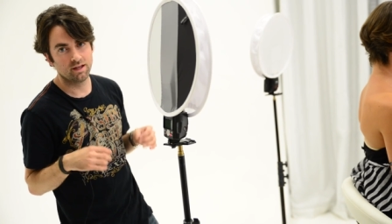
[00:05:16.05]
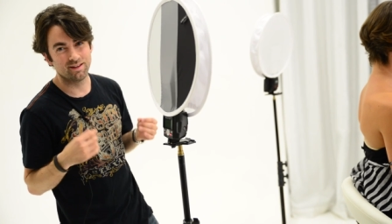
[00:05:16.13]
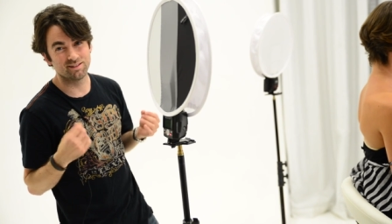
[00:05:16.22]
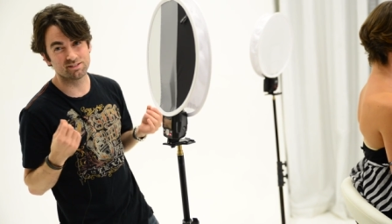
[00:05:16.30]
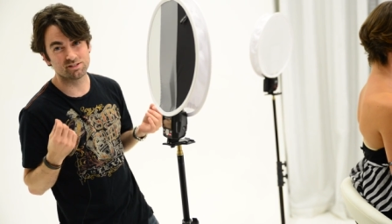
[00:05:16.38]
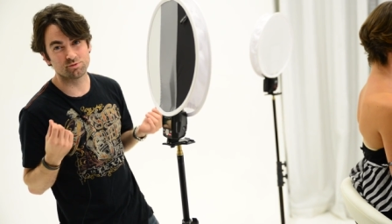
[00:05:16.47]

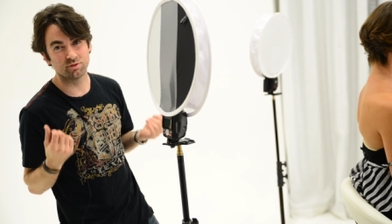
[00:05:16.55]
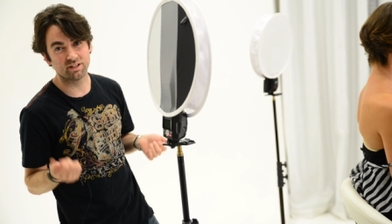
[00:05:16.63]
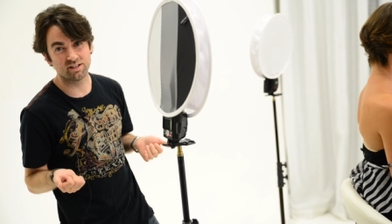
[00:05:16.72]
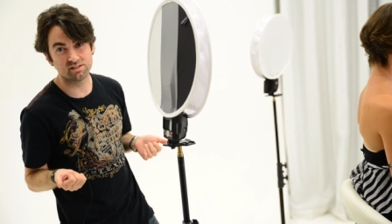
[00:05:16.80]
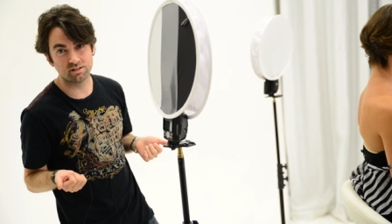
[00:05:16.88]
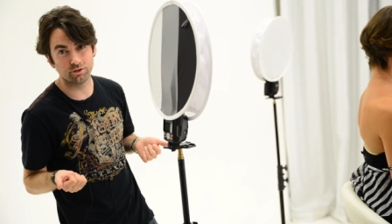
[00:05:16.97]
And this is
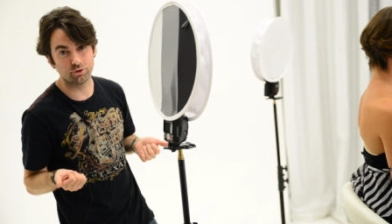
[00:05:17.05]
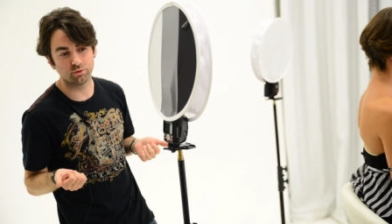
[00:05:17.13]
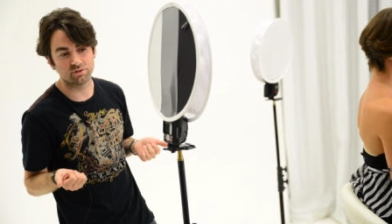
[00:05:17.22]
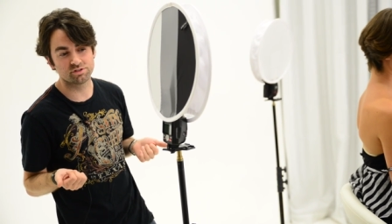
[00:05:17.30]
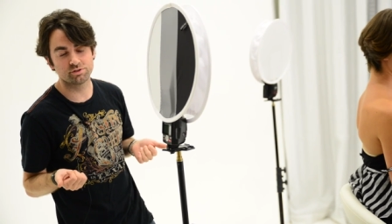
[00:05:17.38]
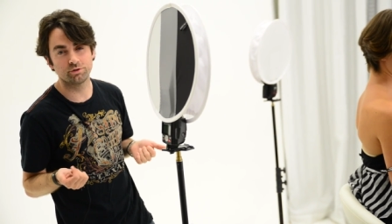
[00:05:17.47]
really easy to do
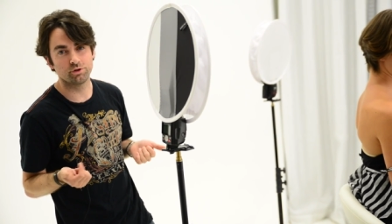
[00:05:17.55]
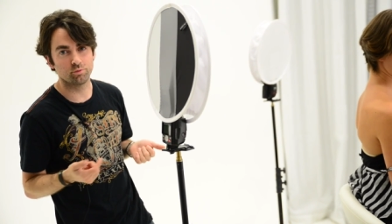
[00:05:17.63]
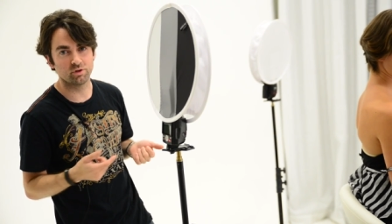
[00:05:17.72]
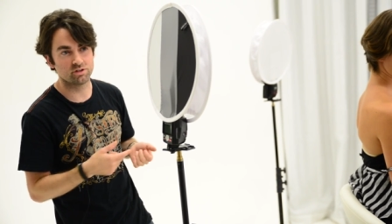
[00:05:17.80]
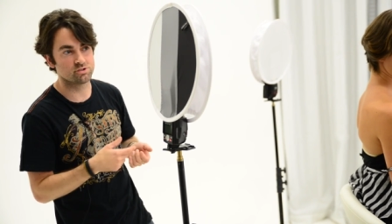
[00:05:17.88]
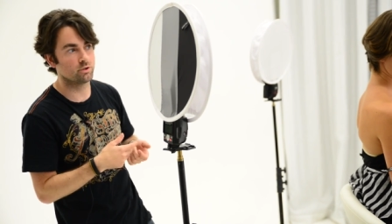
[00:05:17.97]
in the studio
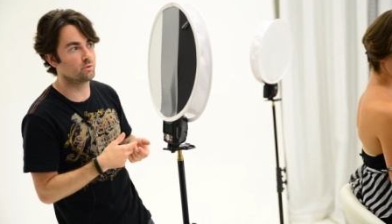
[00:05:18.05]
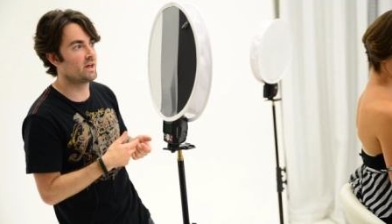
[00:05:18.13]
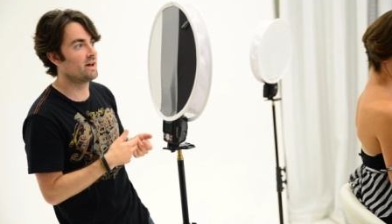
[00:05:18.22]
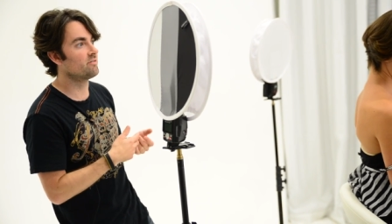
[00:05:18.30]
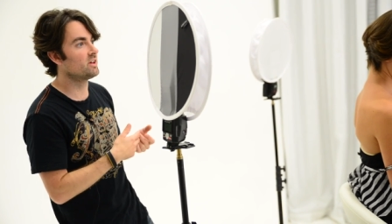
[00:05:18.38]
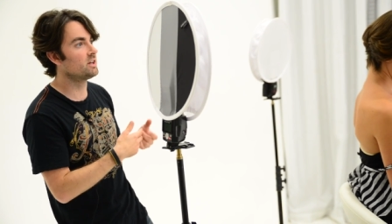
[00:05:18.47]
because you don't
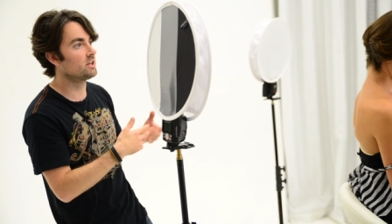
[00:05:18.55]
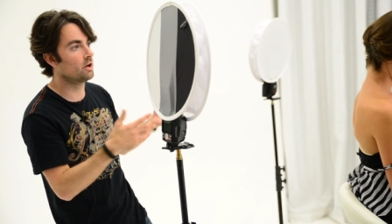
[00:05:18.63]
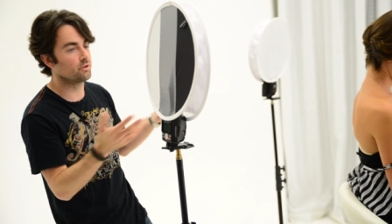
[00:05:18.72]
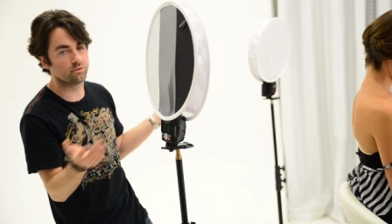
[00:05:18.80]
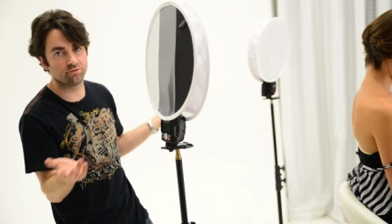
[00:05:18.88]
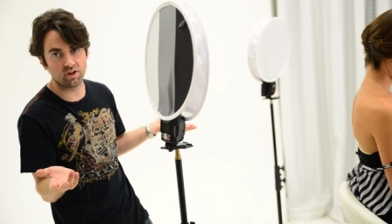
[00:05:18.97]
have any
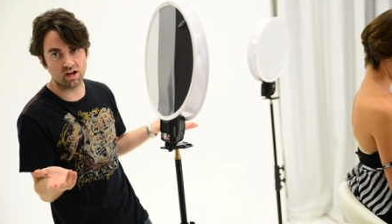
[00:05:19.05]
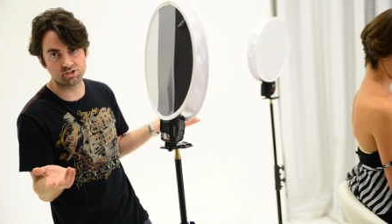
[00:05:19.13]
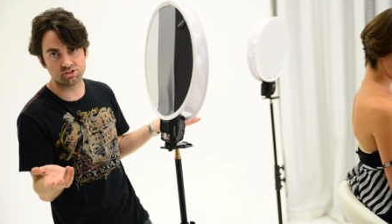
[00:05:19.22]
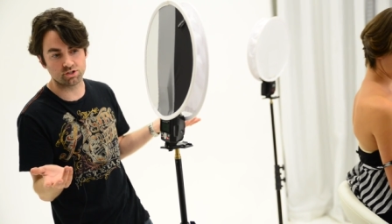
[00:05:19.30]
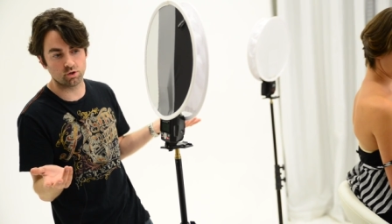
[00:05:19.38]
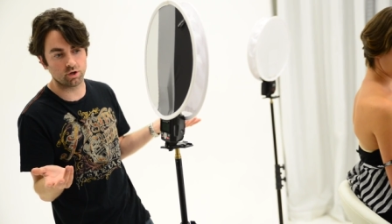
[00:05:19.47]
other
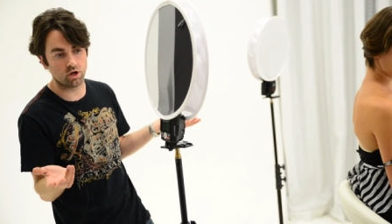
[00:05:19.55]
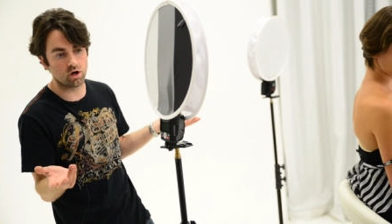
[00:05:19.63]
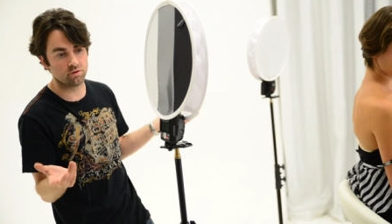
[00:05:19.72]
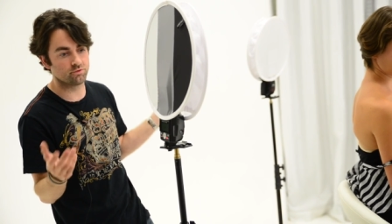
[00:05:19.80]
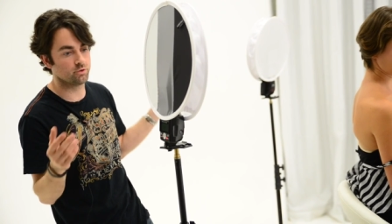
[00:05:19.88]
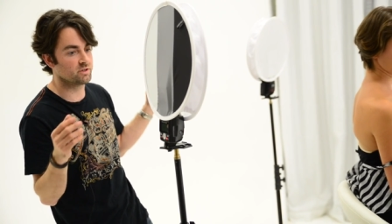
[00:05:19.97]
flashes going
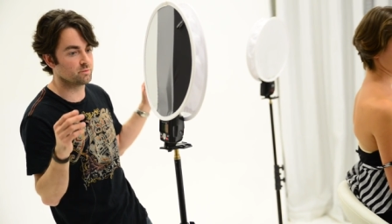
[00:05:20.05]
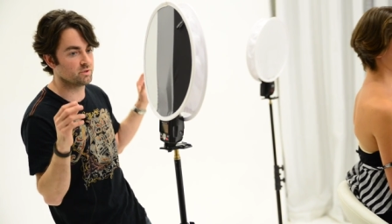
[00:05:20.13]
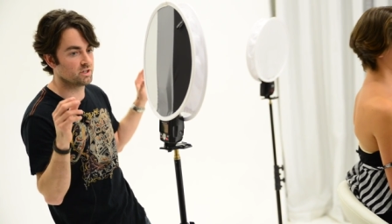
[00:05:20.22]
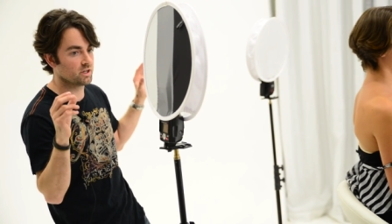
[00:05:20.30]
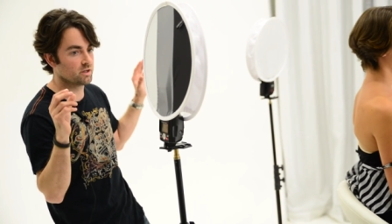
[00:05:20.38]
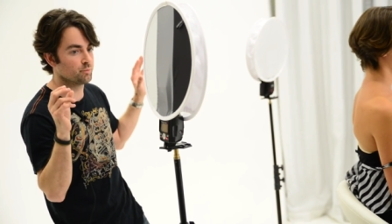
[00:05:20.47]
off. You can
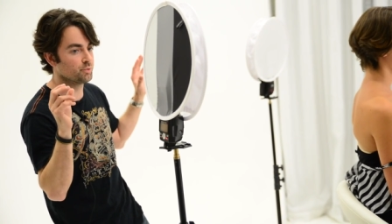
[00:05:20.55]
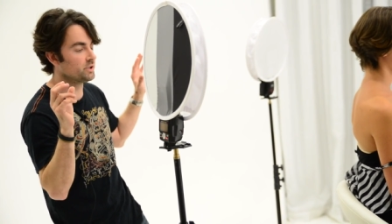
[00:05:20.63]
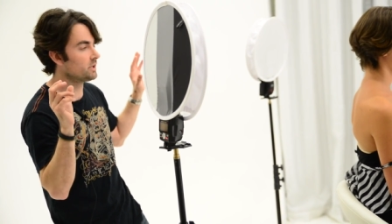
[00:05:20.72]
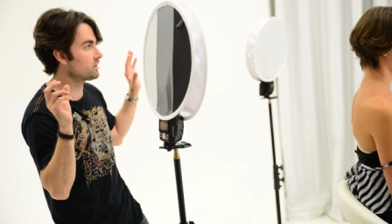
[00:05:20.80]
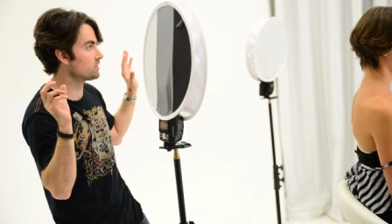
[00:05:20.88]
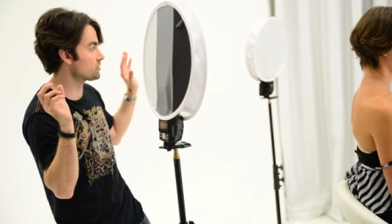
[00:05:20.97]
be in
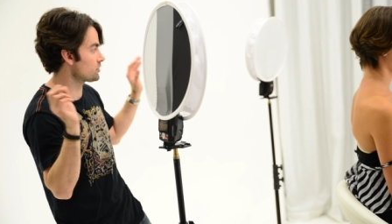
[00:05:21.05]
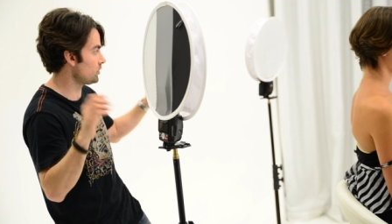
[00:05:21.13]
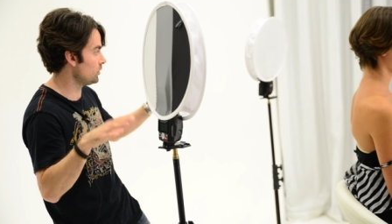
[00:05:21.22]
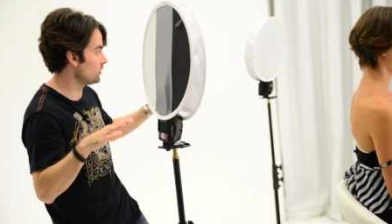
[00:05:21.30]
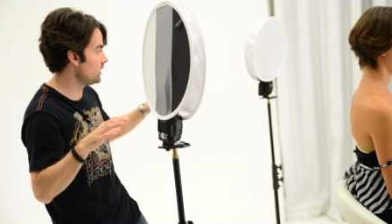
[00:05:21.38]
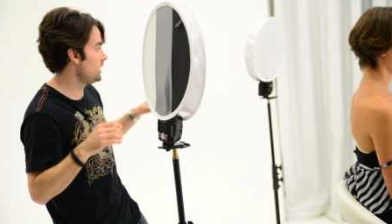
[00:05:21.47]
complete
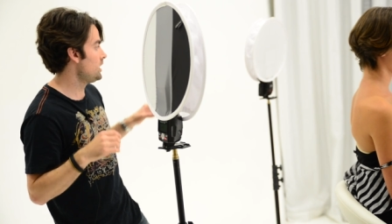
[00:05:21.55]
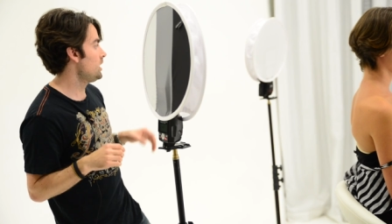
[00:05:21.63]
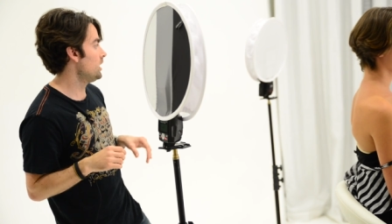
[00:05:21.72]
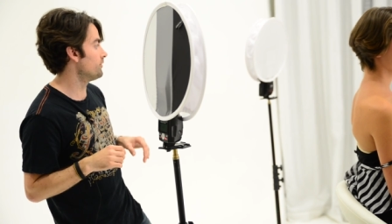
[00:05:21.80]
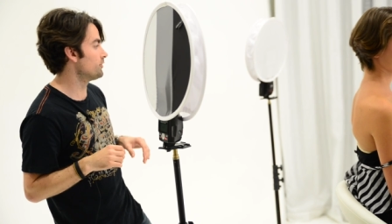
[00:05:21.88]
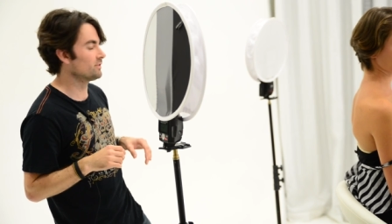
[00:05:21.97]
control
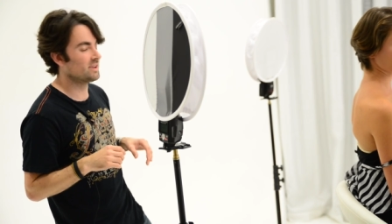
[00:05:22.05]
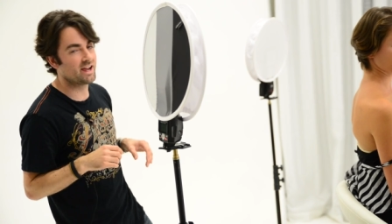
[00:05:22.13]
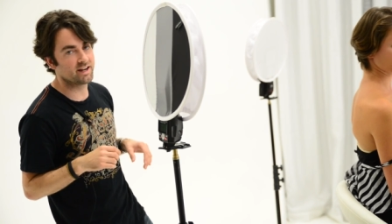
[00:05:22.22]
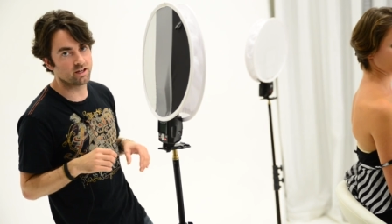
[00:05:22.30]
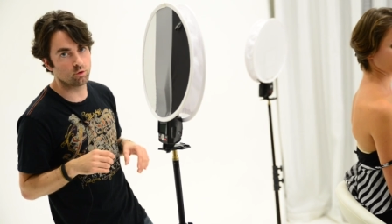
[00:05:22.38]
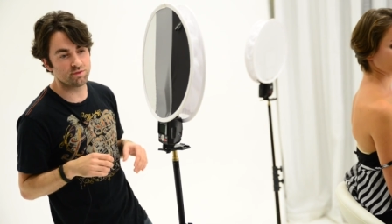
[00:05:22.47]
of your
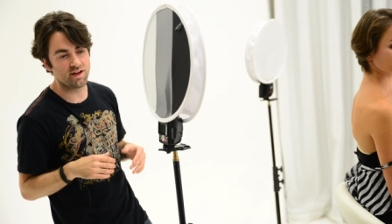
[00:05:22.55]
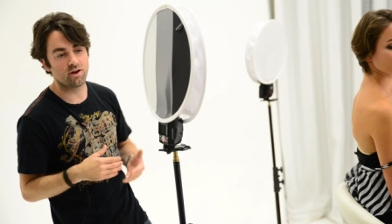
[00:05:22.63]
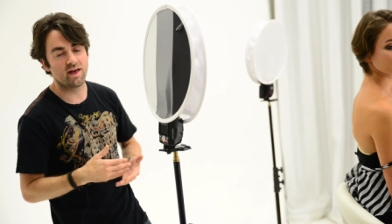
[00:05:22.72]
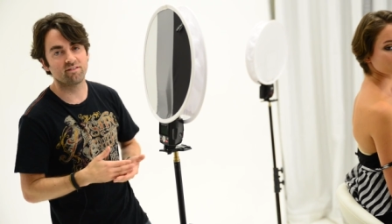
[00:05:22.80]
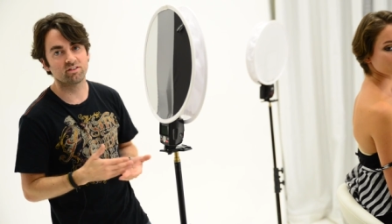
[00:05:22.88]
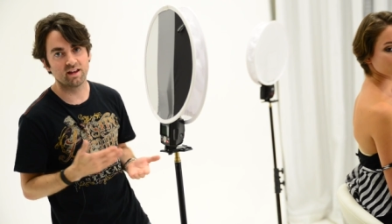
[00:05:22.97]
lighting
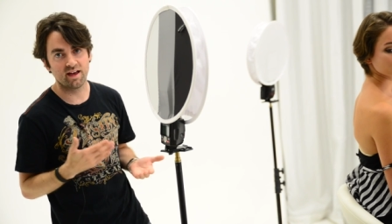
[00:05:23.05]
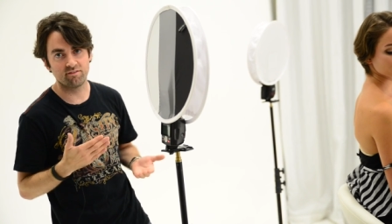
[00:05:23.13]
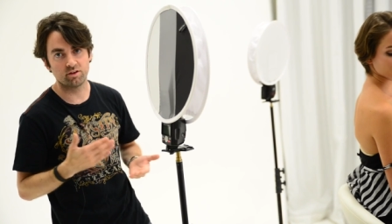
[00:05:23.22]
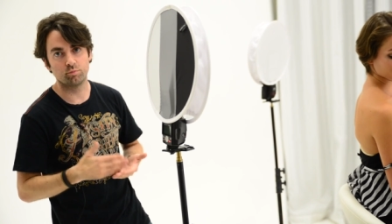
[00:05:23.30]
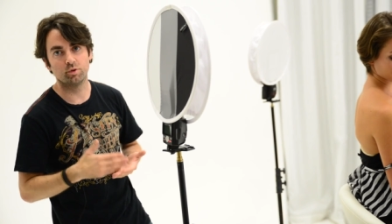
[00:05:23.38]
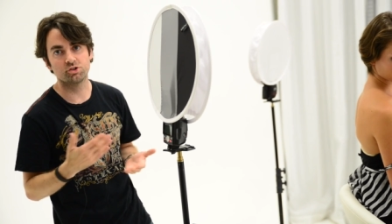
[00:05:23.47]
without having to
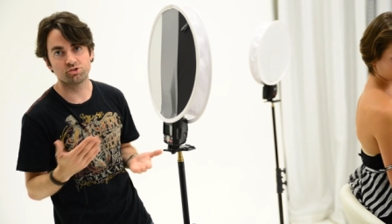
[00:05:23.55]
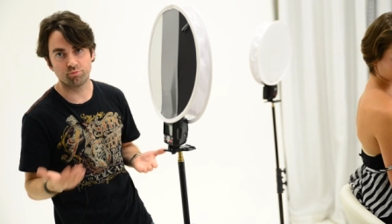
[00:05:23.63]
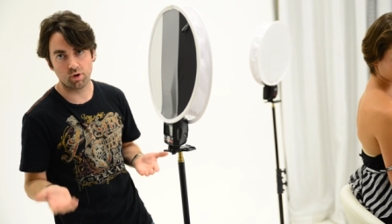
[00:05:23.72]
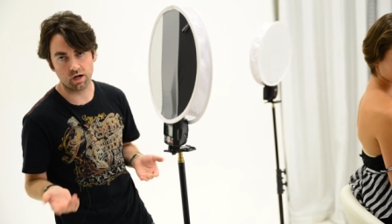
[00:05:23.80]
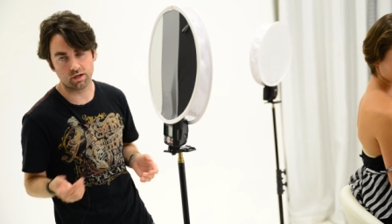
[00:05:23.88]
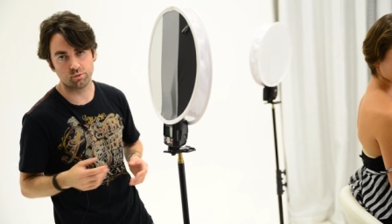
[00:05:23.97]
have a bunch of
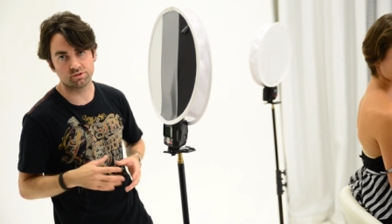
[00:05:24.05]
pocket